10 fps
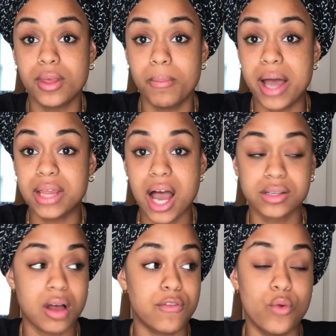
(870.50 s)
my
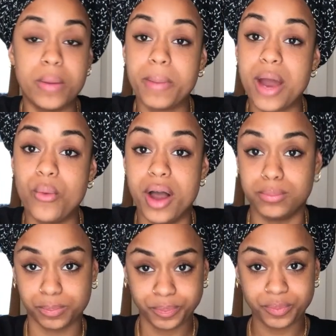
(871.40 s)
locks off one by one.
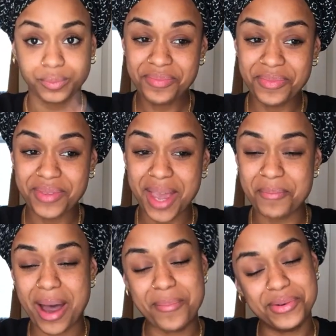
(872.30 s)

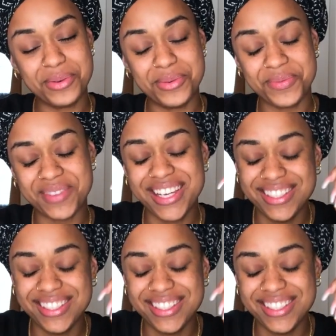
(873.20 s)
My boo.